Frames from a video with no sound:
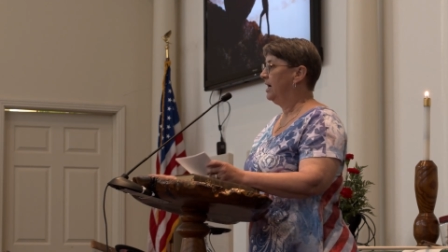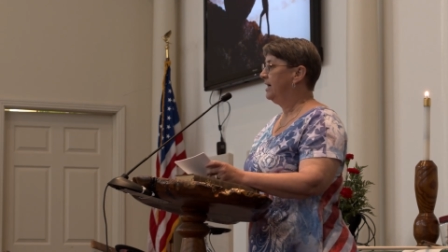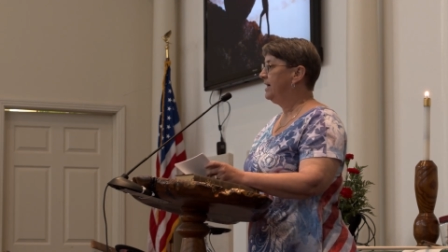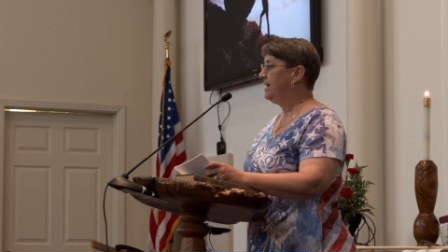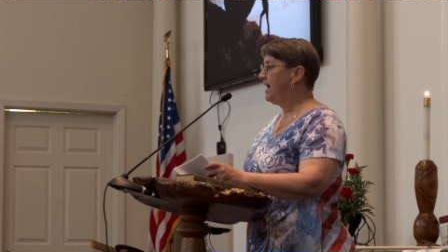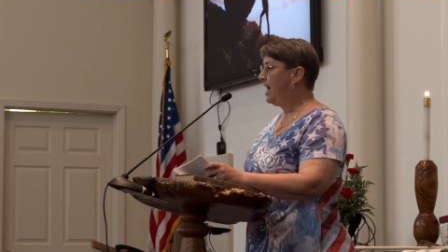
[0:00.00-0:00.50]

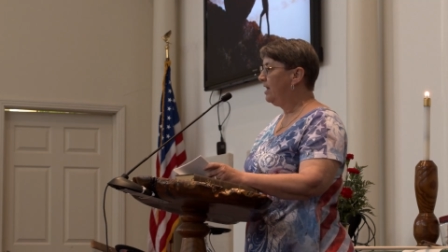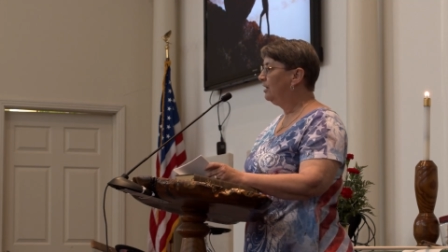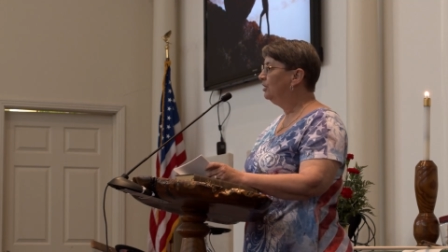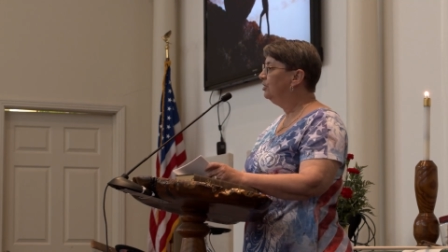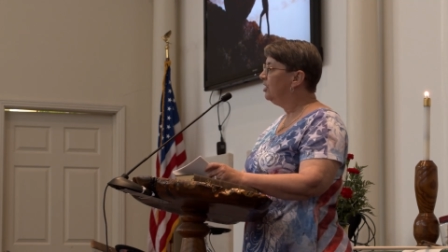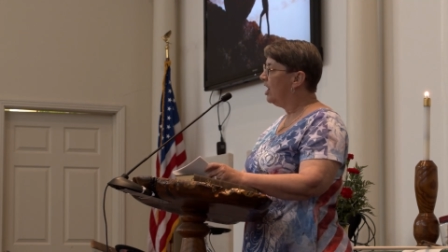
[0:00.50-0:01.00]
he had
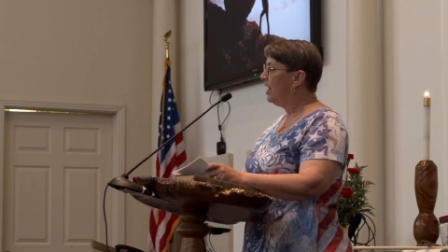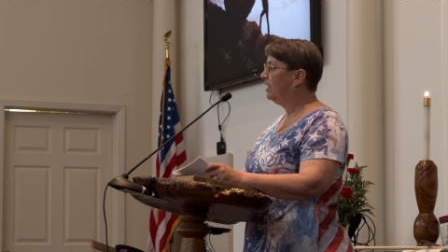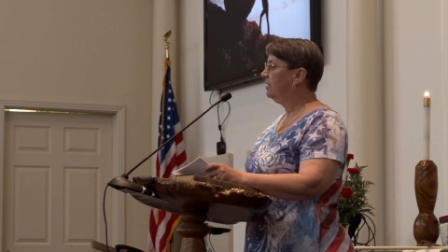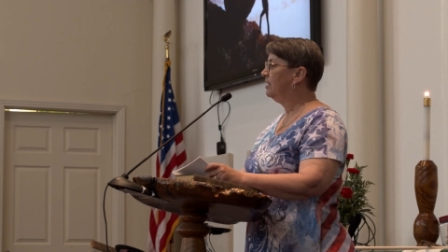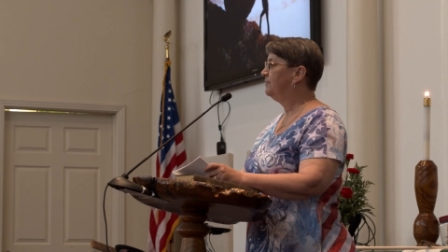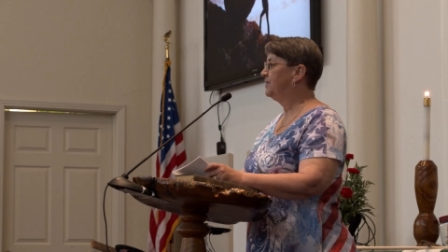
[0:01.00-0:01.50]
a
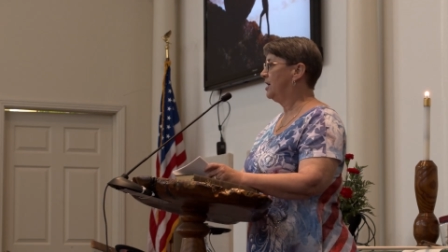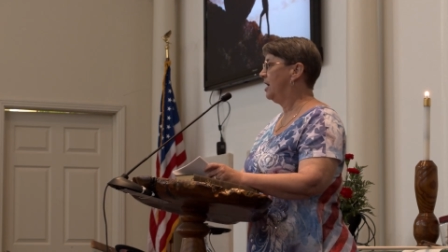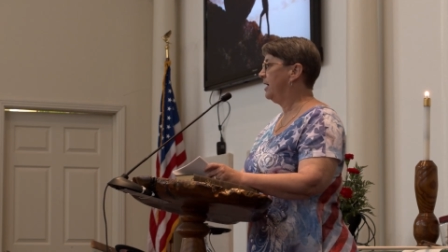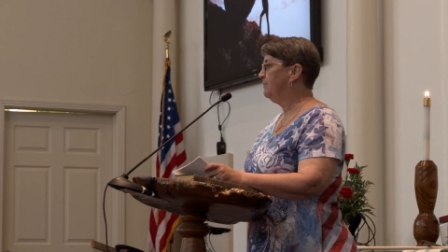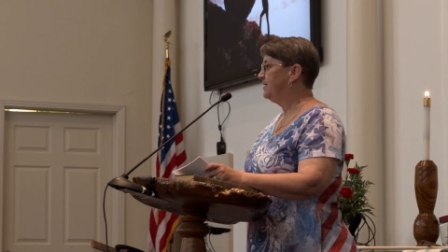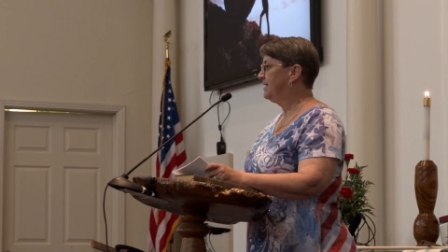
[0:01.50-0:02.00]
lot of
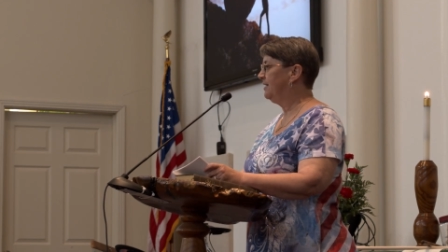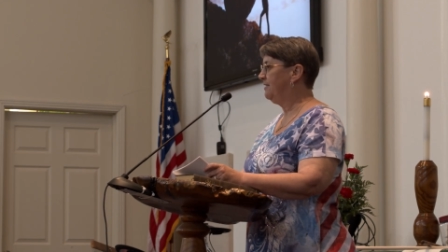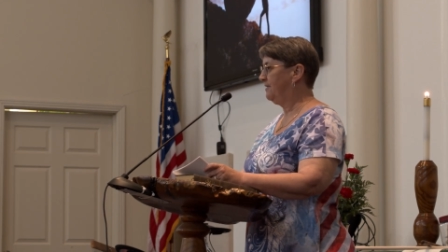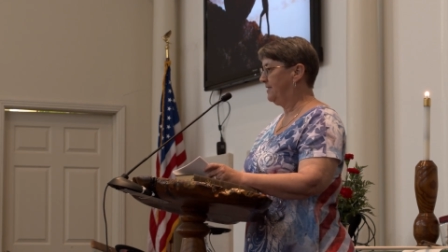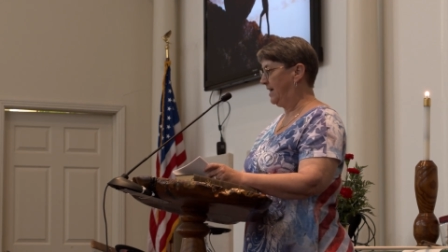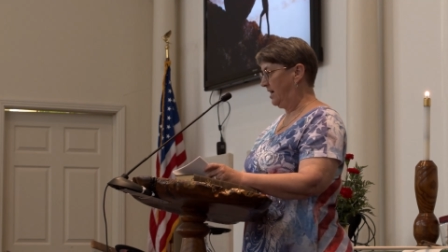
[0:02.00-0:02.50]
time to
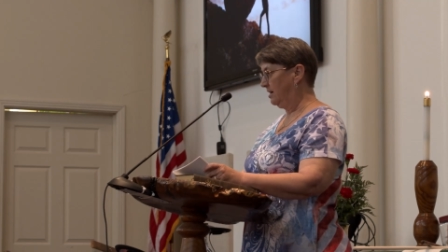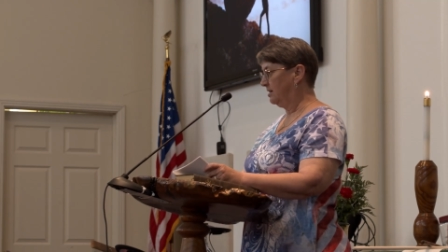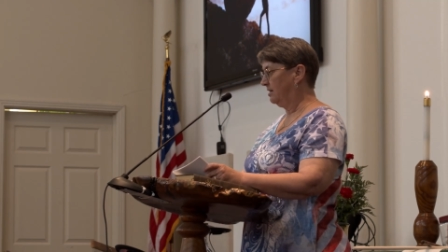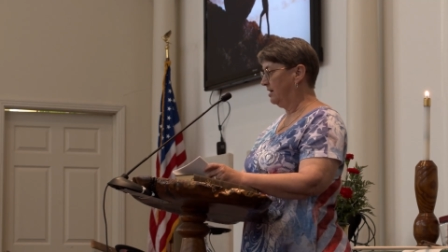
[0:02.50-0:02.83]
think.